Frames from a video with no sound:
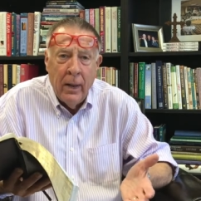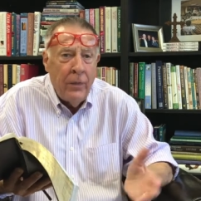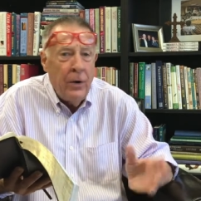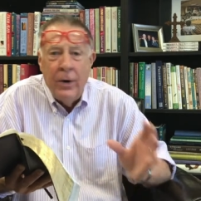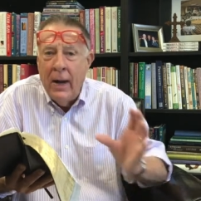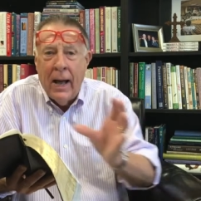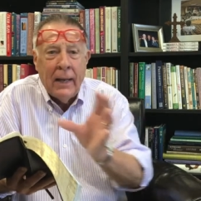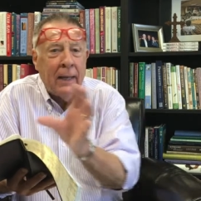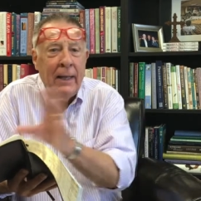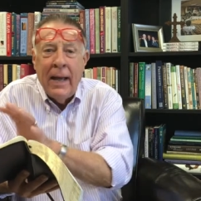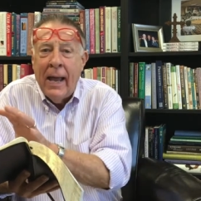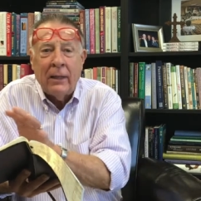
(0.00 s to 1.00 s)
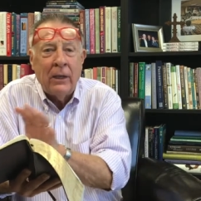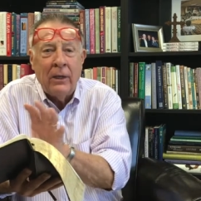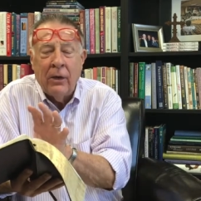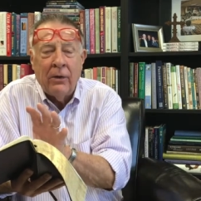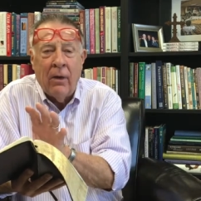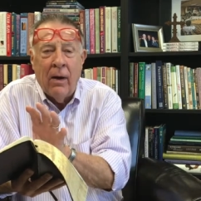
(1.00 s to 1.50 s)
They're not connected
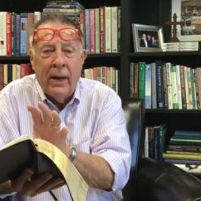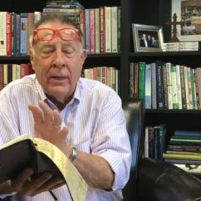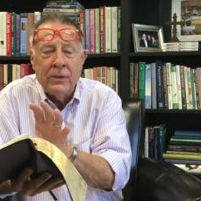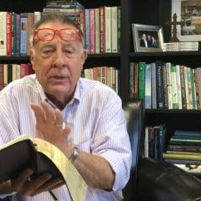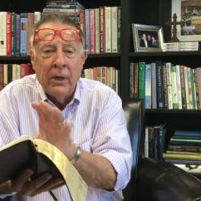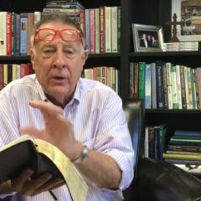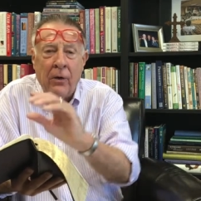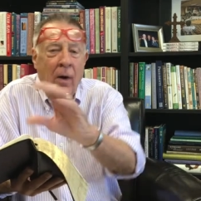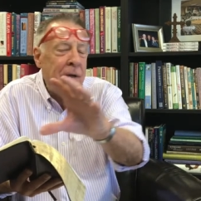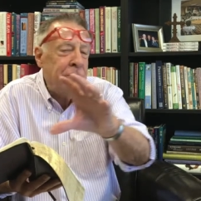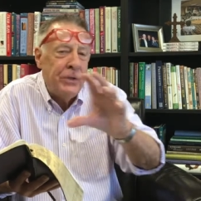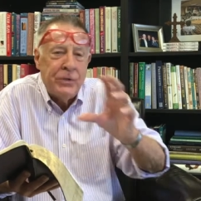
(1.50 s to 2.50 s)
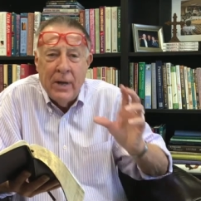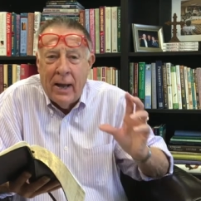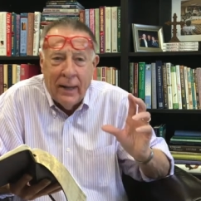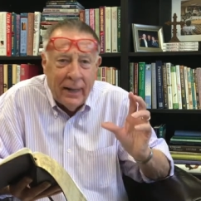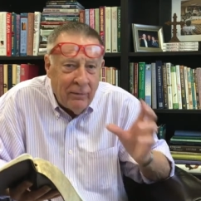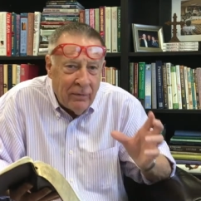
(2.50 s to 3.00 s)
to Christ. Christ does
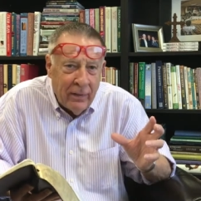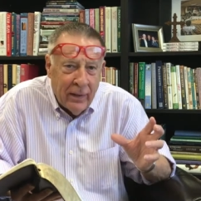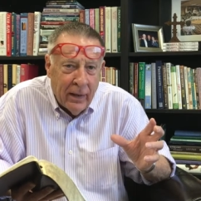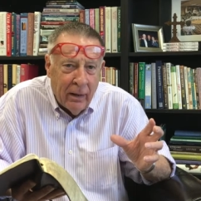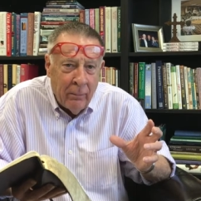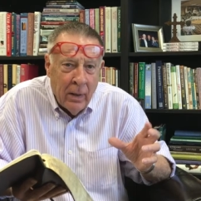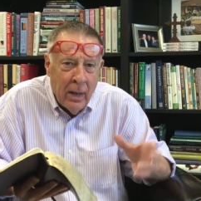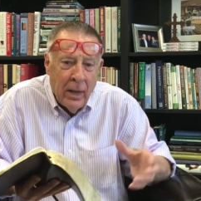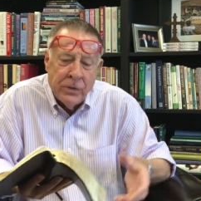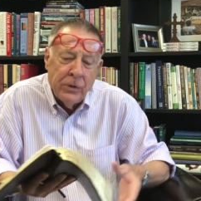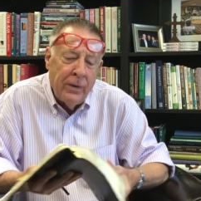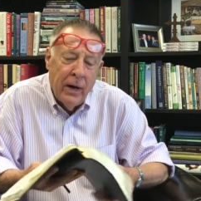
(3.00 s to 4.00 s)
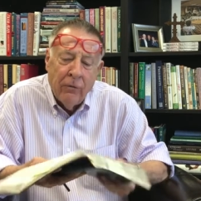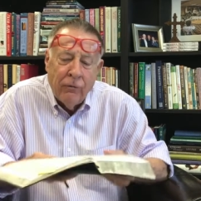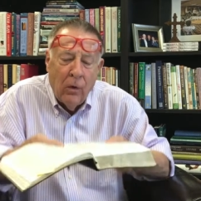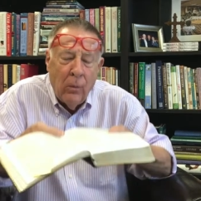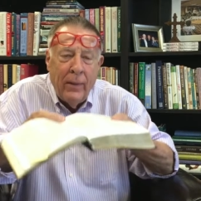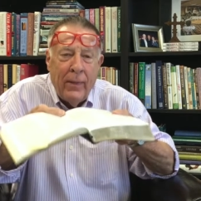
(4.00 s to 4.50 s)
not live in them. So
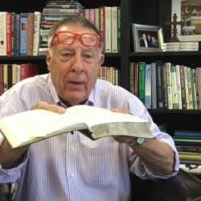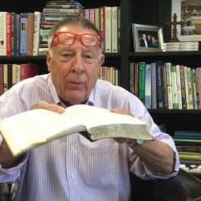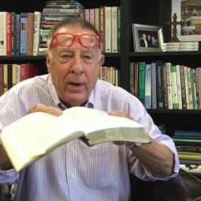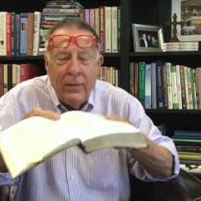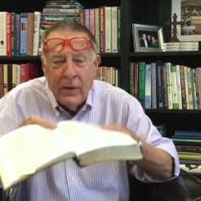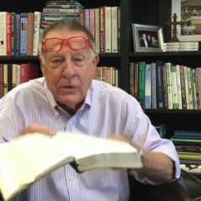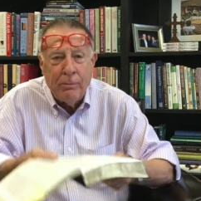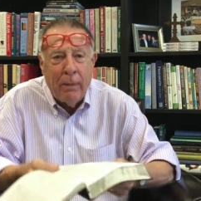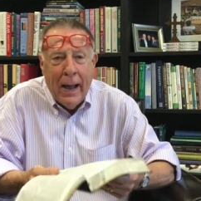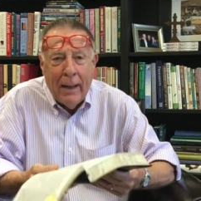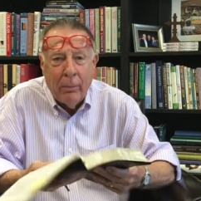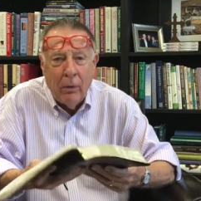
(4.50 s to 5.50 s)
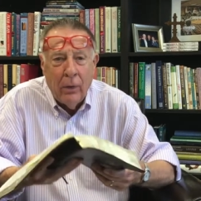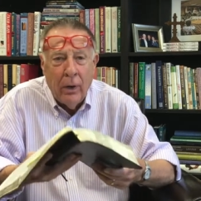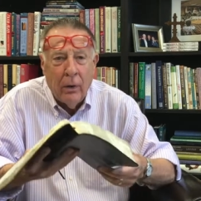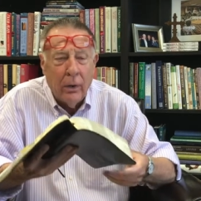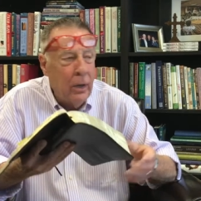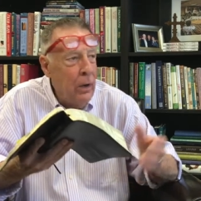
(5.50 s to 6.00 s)
therefore, when they read this Bible
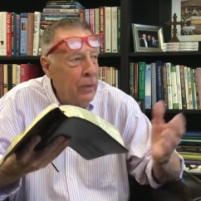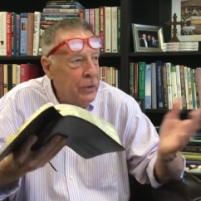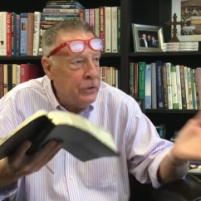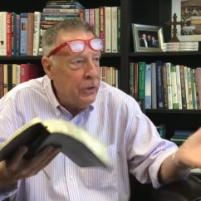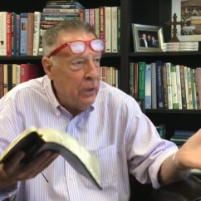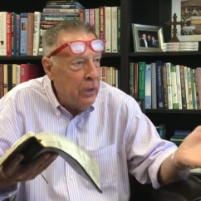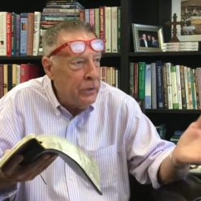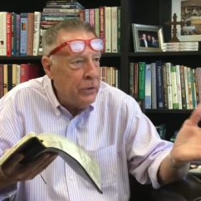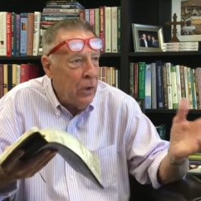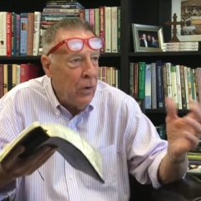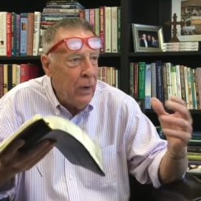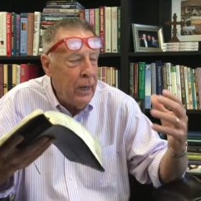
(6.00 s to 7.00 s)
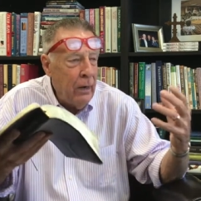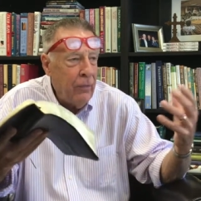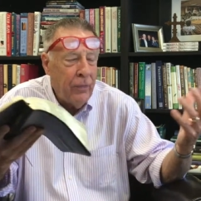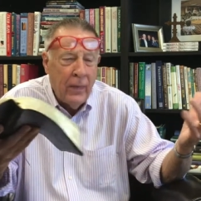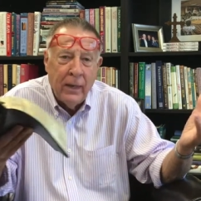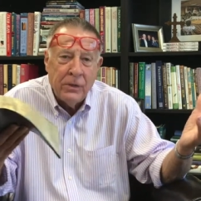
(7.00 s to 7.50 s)
or go to church or
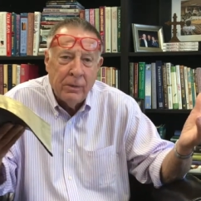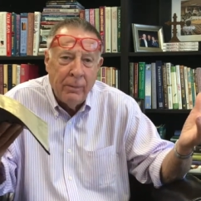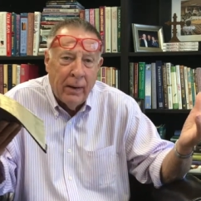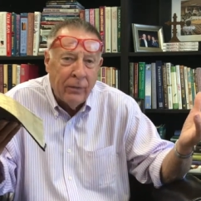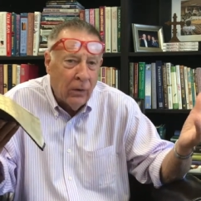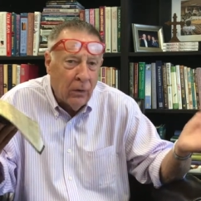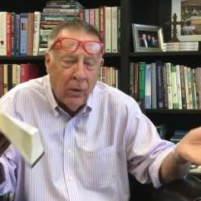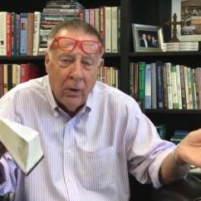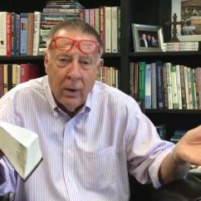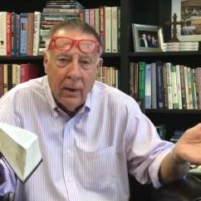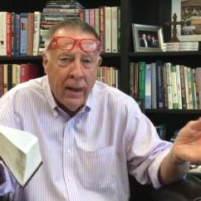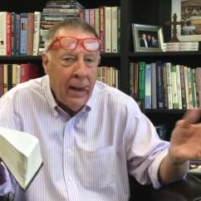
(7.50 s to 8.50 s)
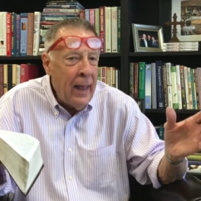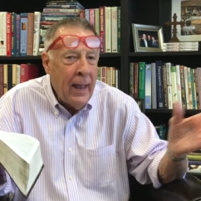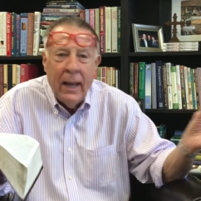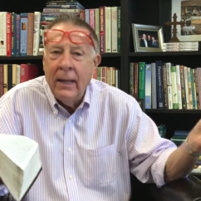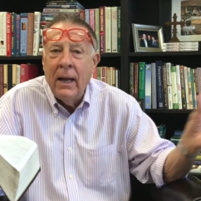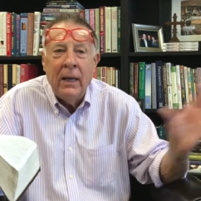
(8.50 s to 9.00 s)
hear things about the Lord,
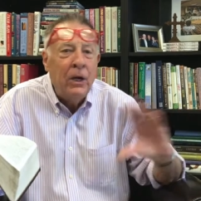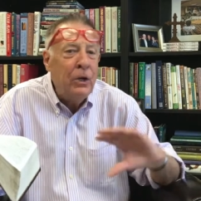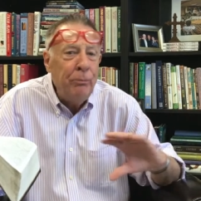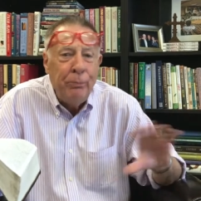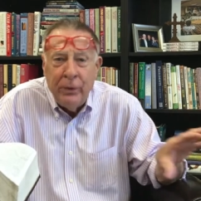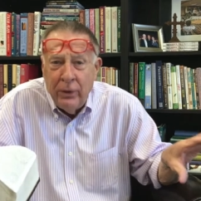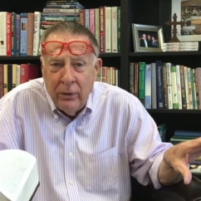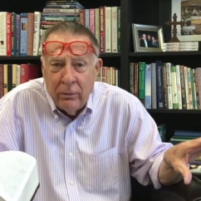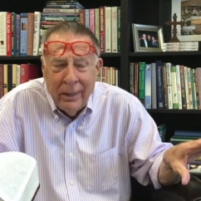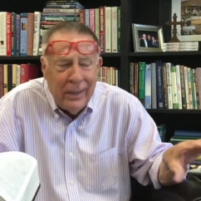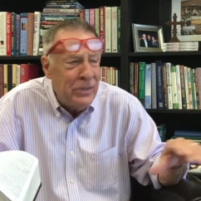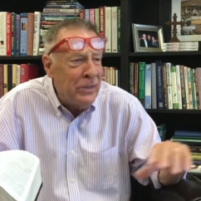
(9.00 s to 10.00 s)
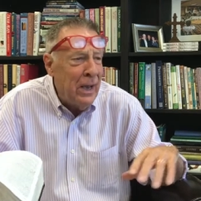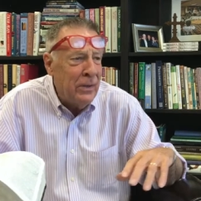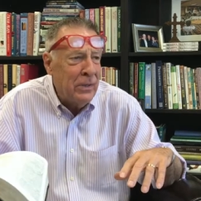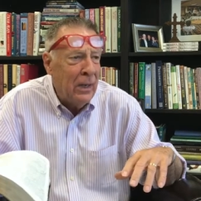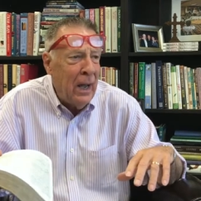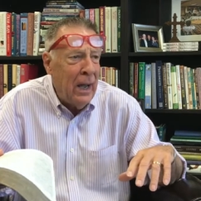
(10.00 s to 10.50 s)
it doesn't compute. It
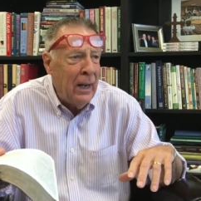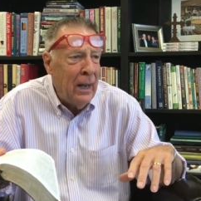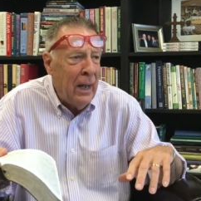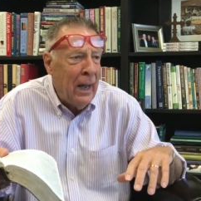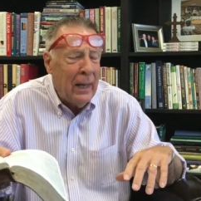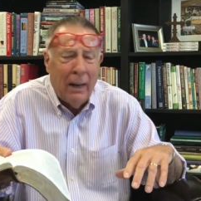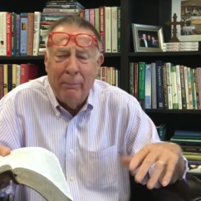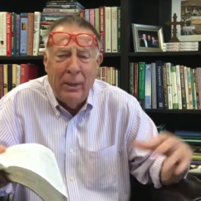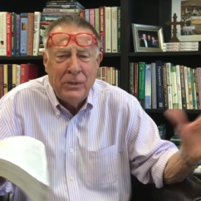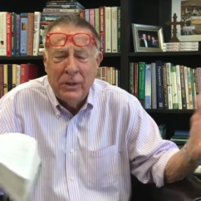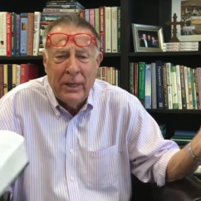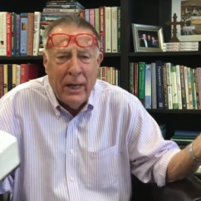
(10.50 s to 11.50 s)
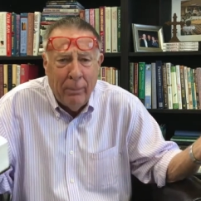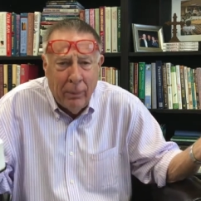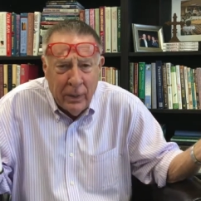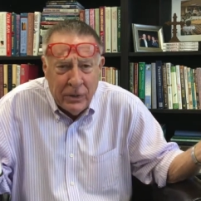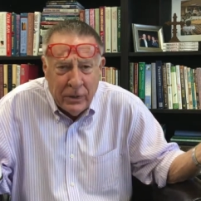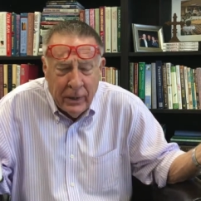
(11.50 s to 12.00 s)
sounds a lot like a bunch of
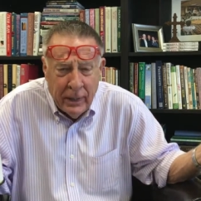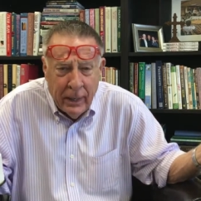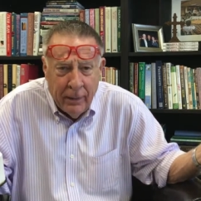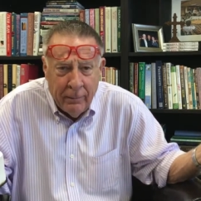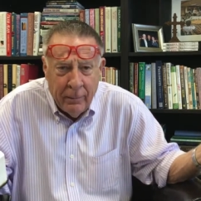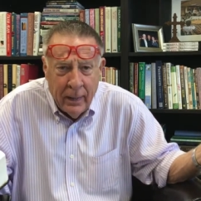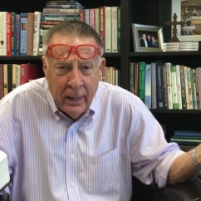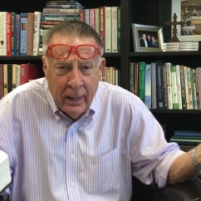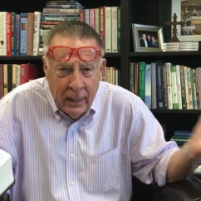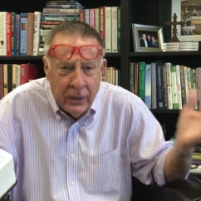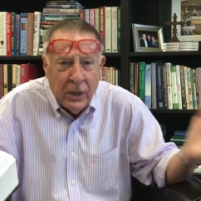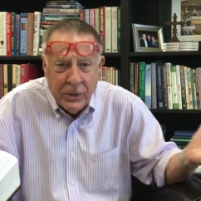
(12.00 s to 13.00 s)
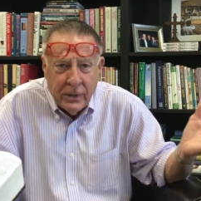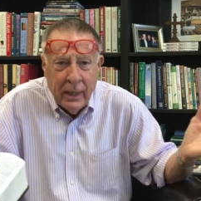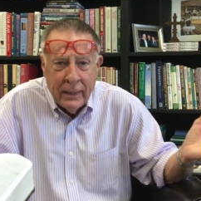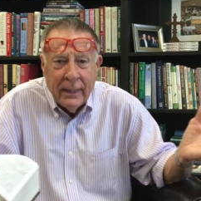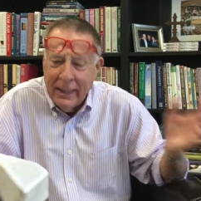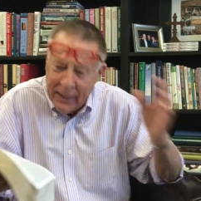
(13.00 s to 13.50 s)
gibberish to them. It just
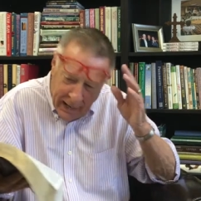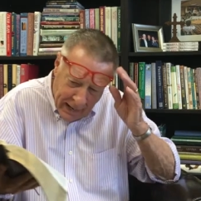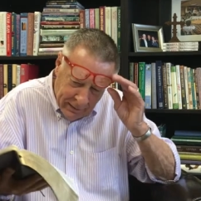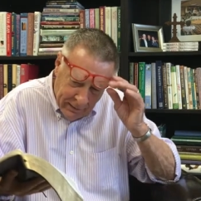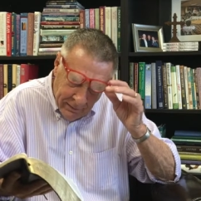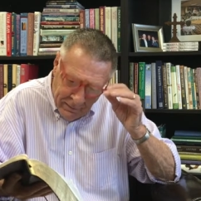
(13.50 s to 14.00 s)
doesn't connect.